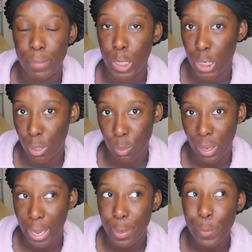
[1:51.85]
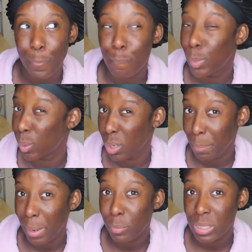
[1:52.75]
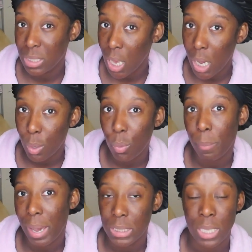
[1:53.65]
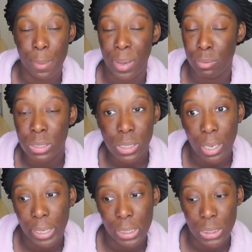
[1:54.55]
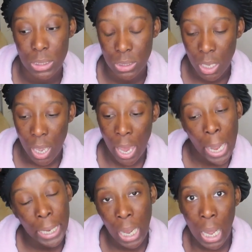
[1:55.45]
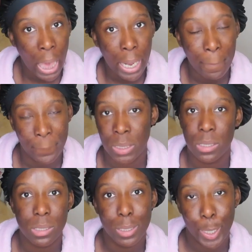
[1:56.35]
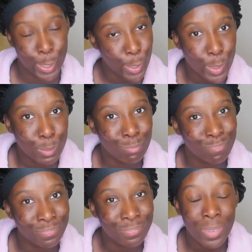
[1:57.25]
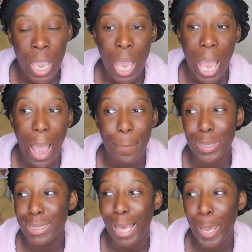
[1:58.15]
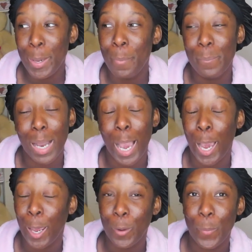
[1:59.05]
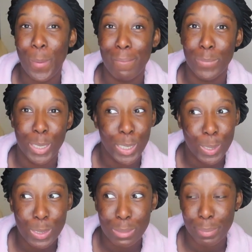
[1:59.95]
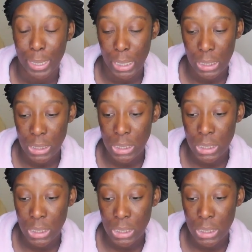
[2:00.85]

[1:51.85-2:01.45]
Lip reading: video like before my restock, or by the time I restock at least, and not like months later. I've been like behind on my videos, but